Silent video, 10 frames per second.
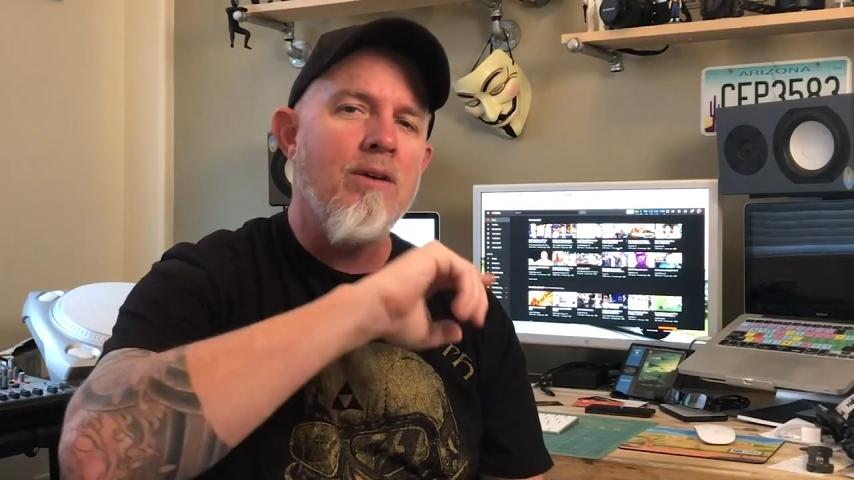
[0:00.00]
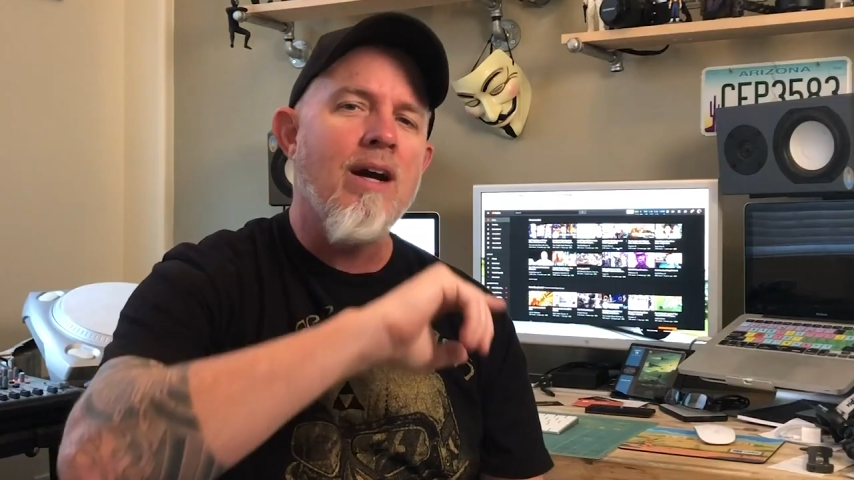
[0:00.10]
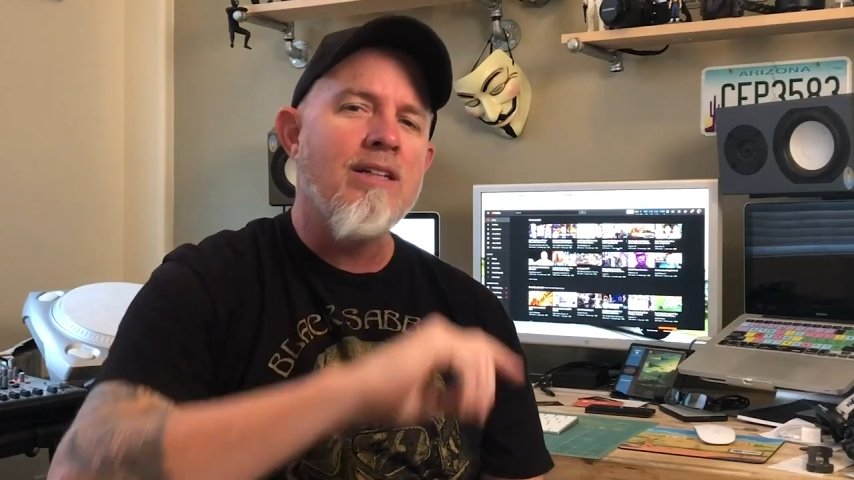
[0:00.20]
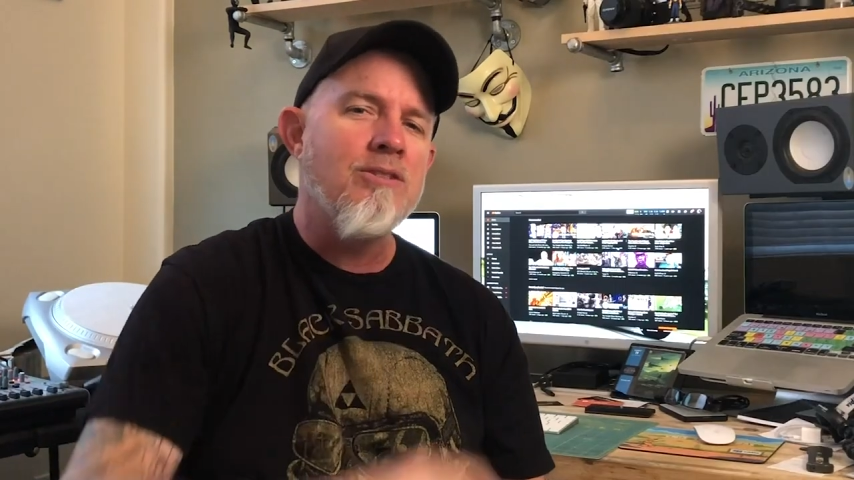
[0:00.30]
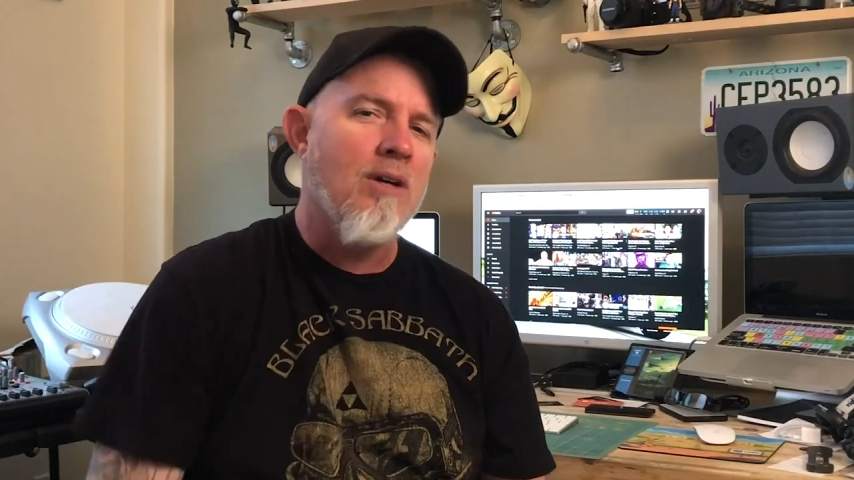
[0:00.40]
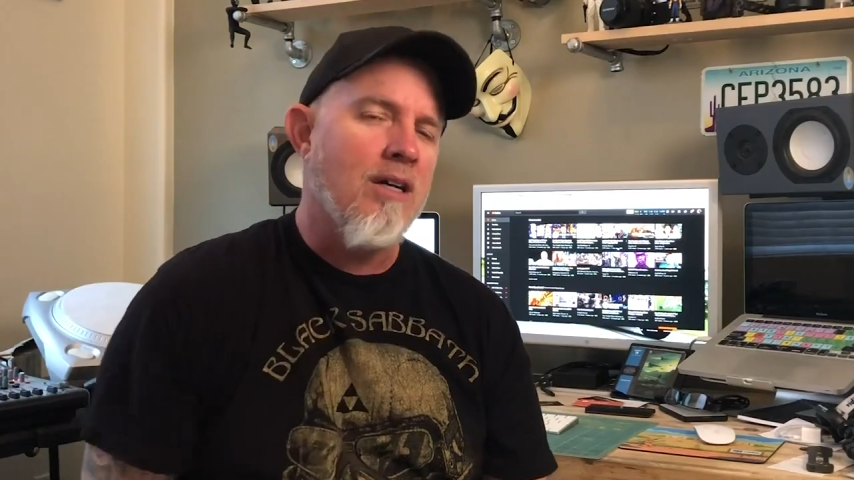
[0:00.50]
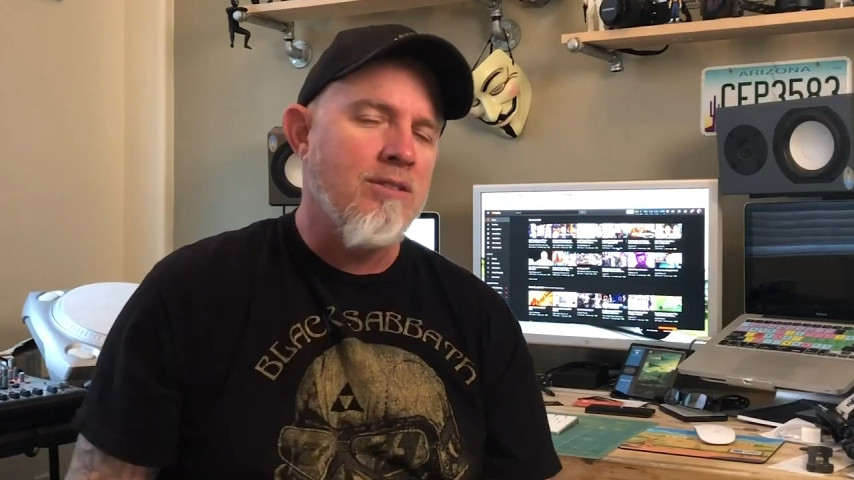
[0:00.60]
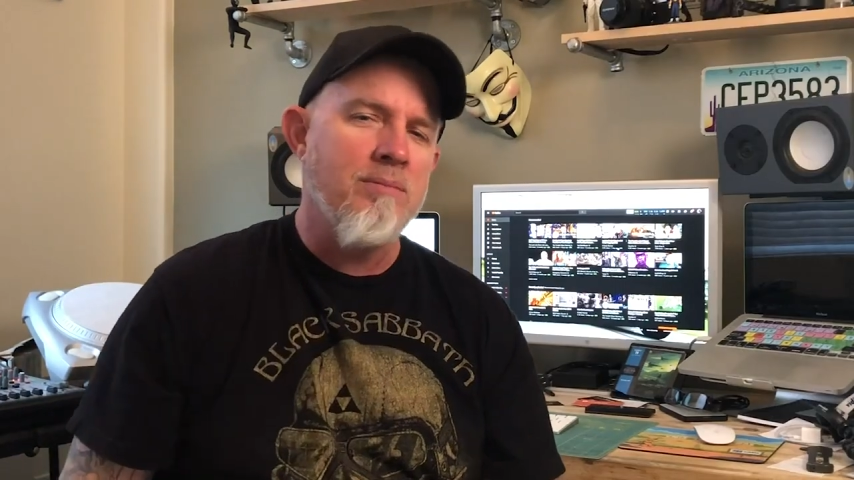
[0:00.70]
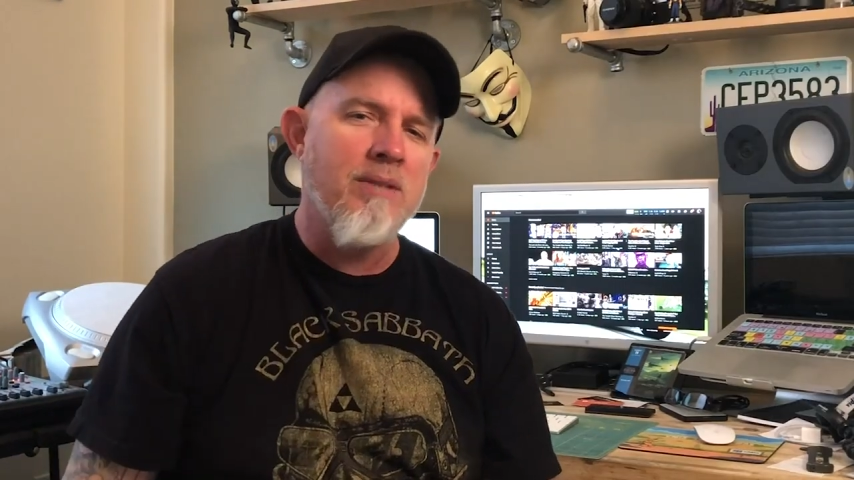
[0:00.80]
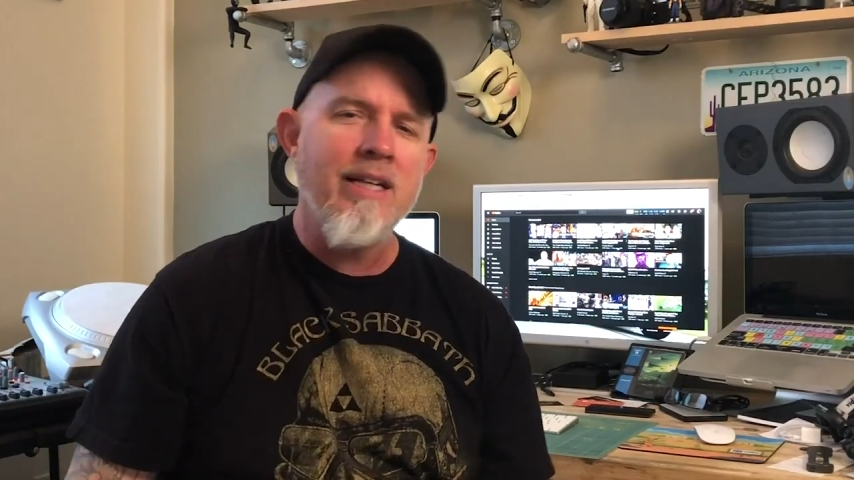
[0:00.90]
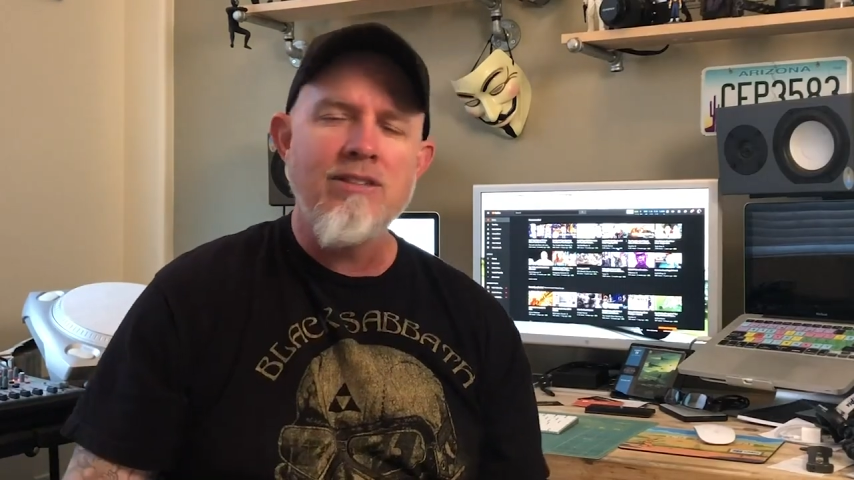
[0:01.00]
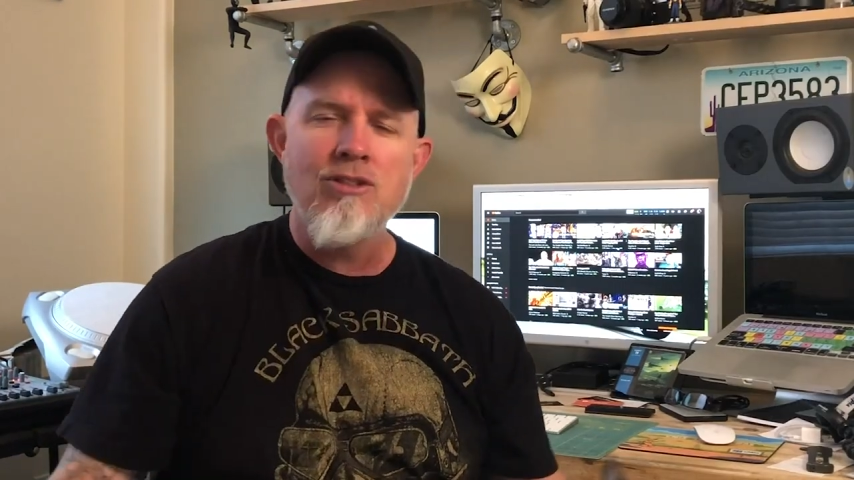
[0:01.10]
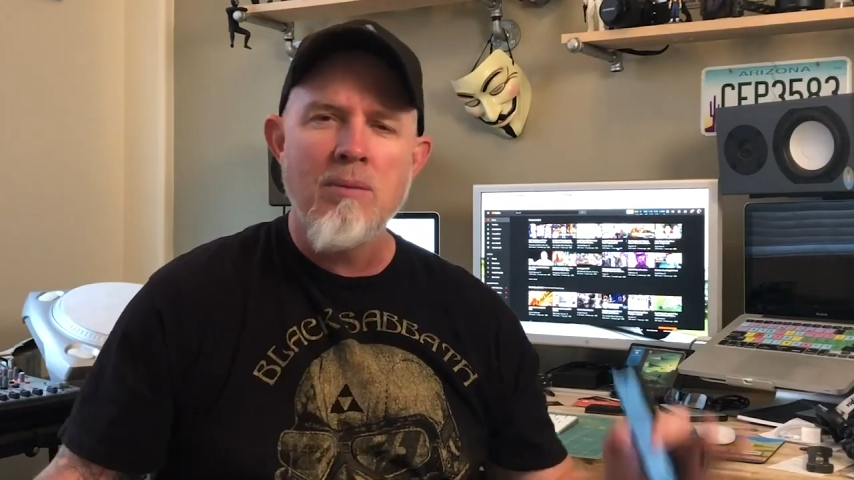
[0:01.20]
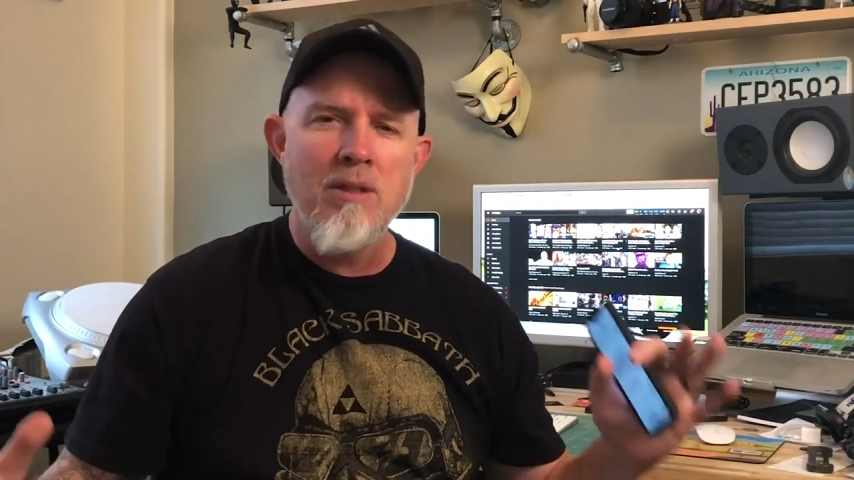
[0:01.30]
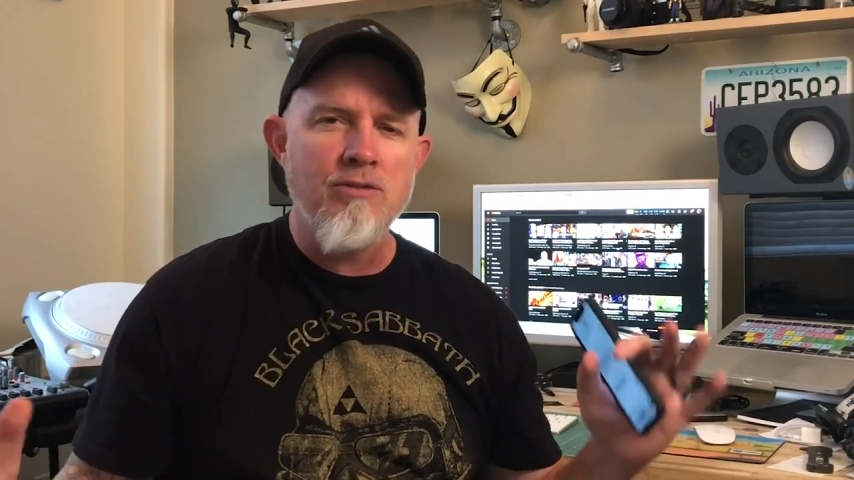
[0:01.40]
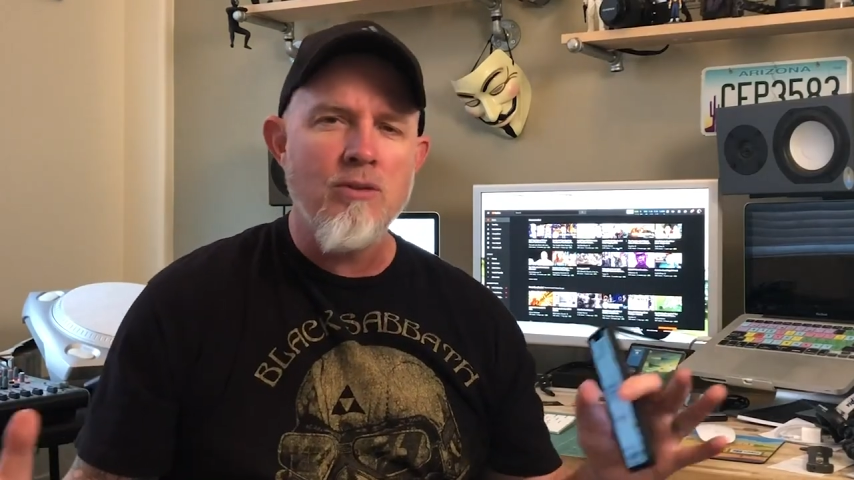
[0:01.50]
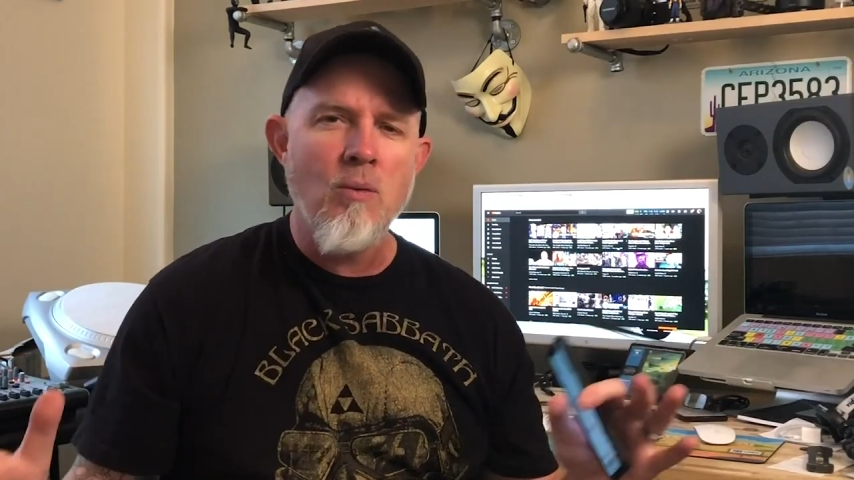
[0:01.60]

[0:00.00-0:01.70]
you guys are awesome. Thank you so much for